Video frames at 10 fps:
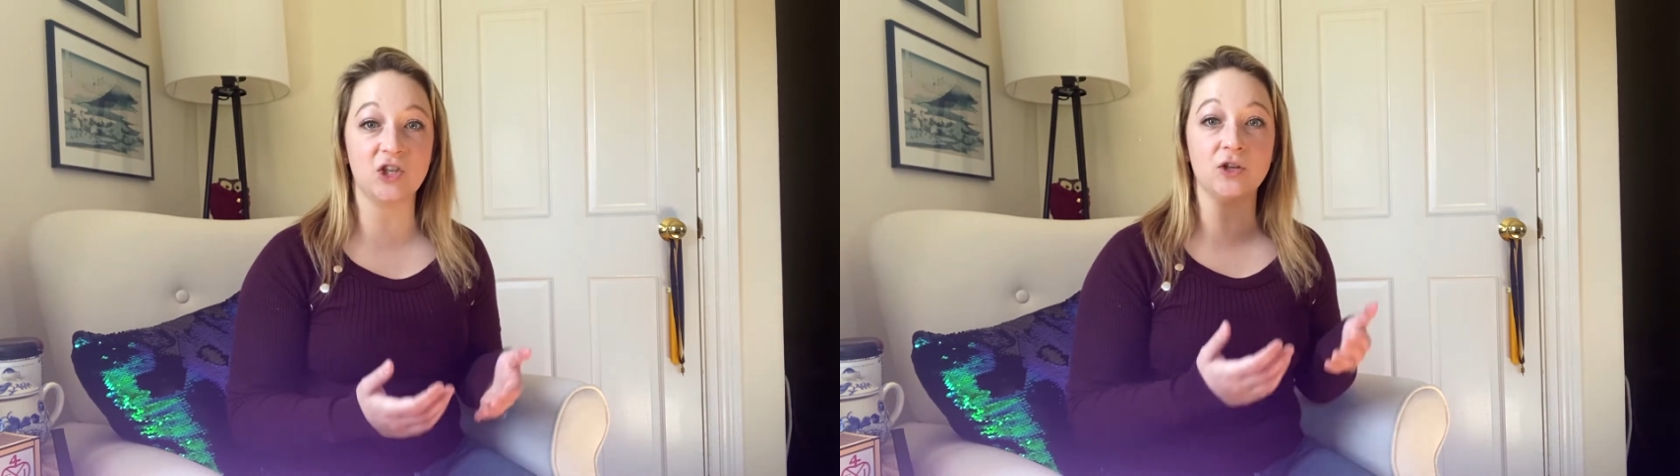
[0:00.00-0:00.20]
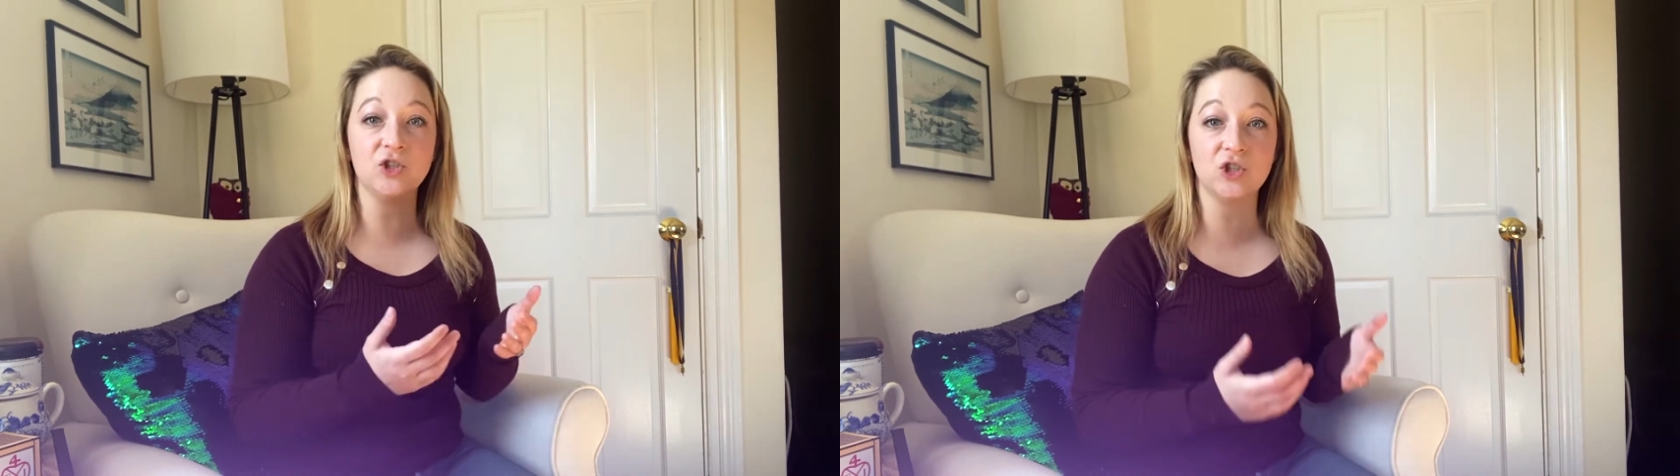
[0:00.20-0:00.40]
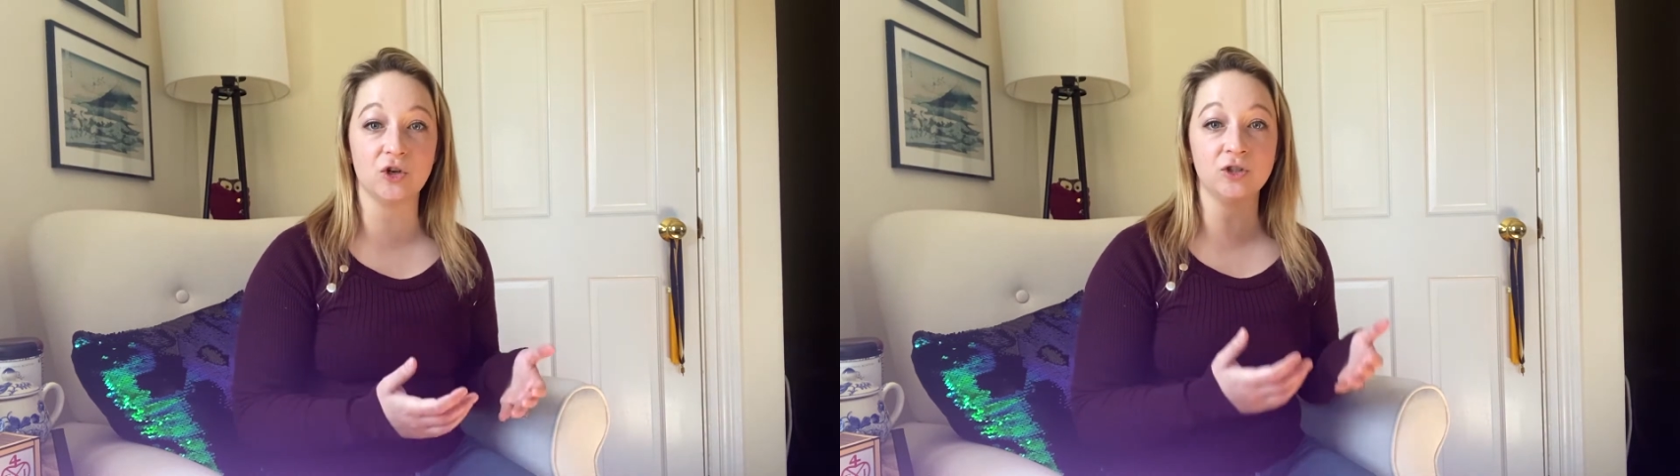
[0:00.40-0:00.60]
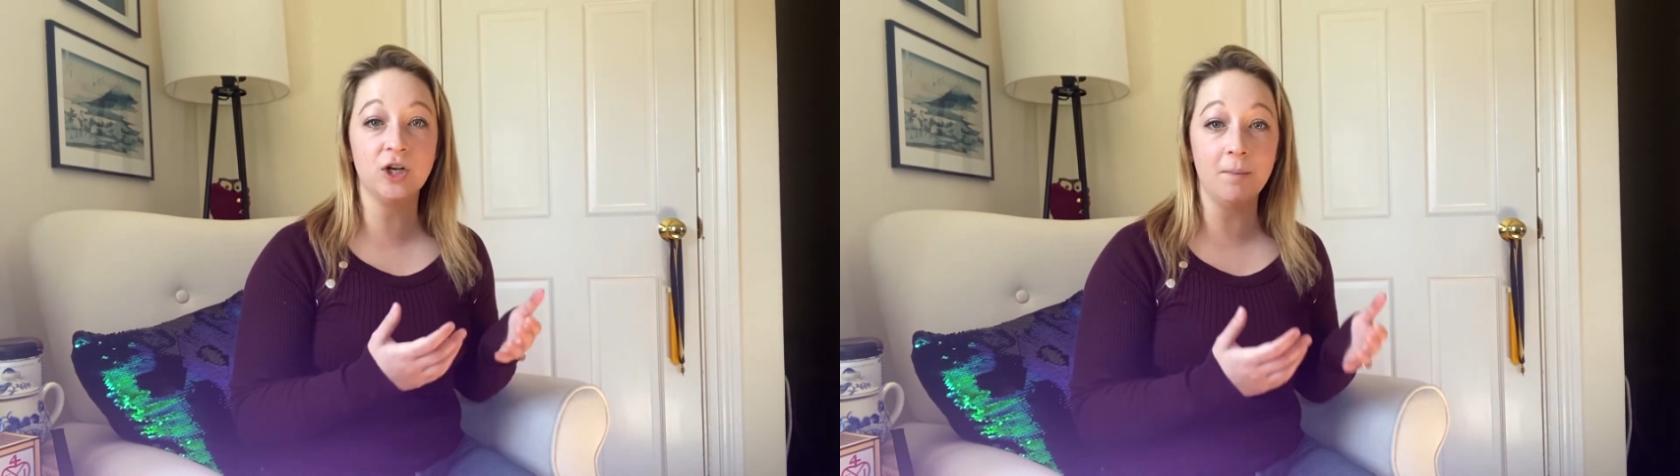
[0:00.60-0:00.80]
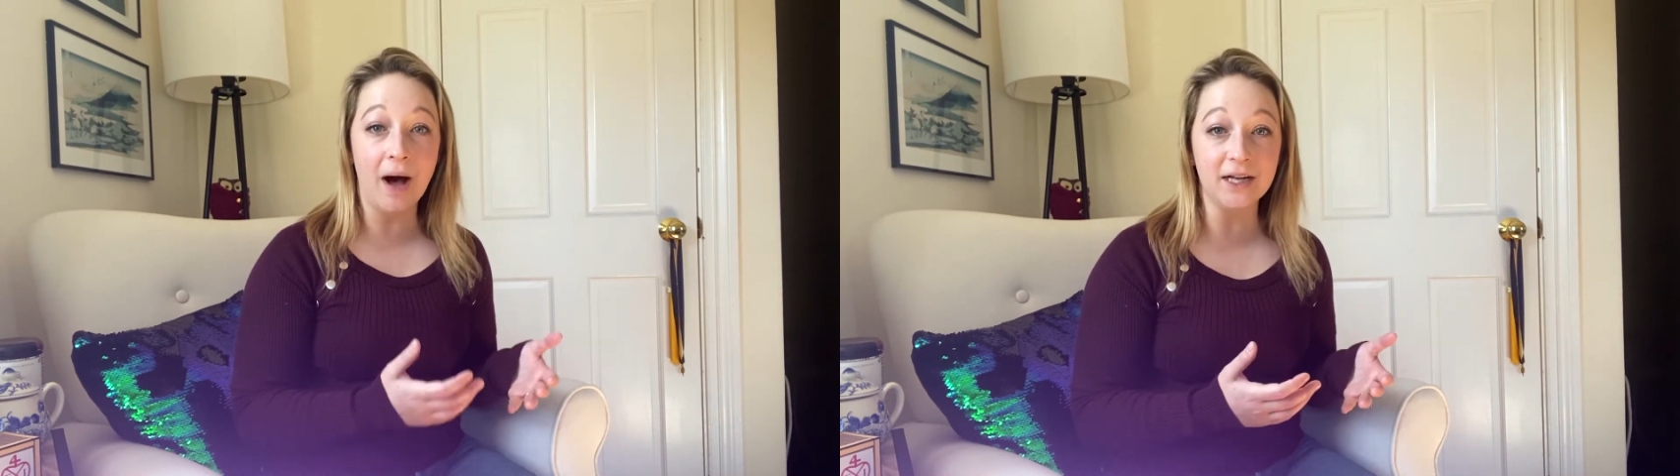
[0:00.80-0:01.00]
on certain
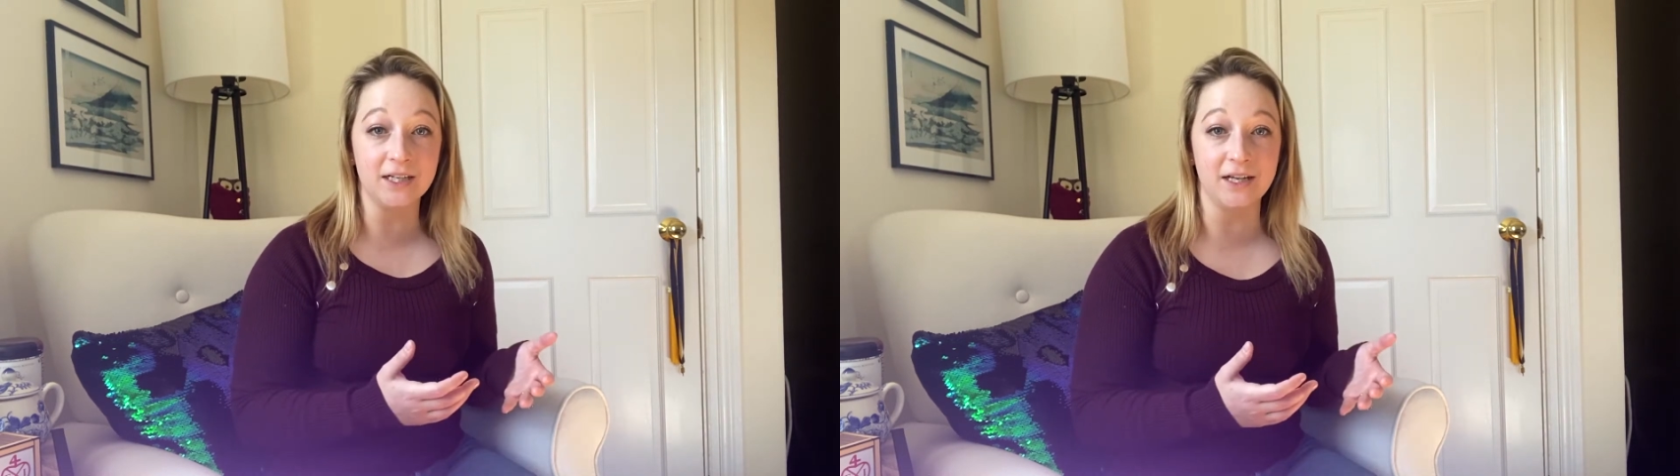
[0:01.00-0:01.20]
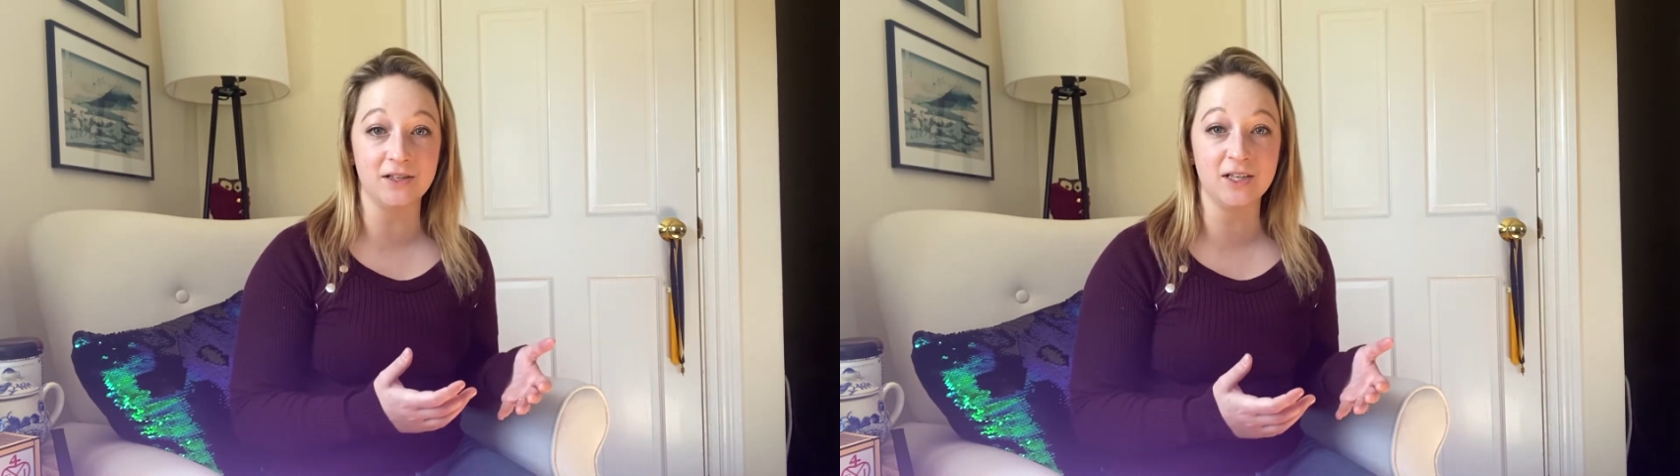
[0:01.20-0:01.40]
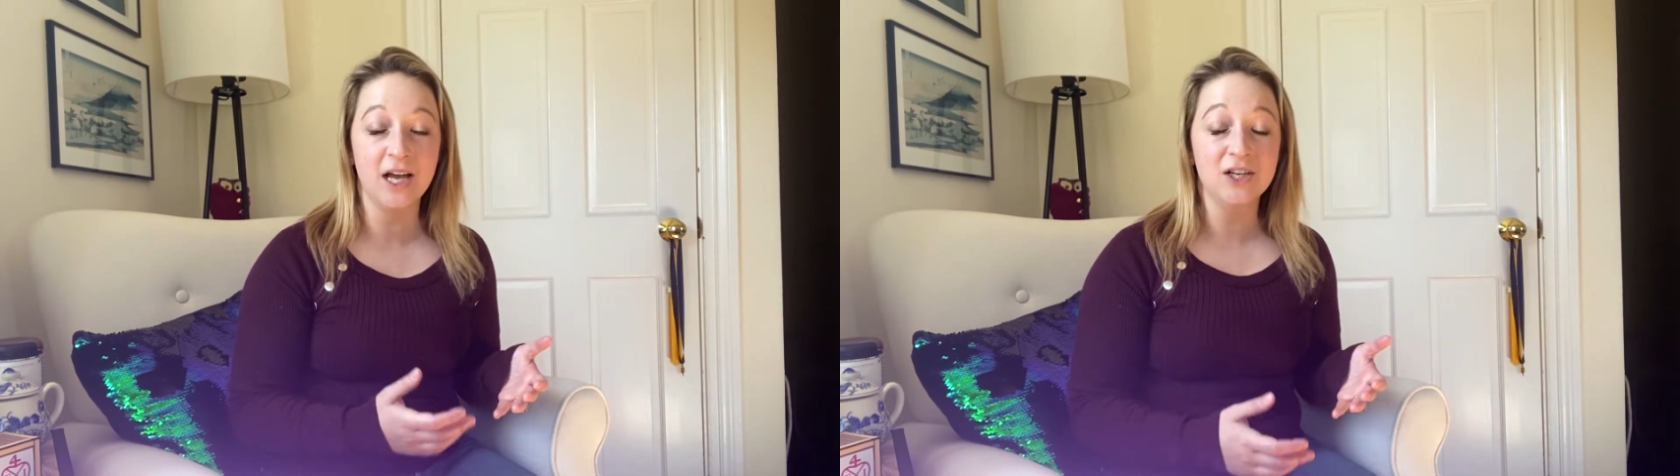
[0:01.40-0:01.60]
commodities,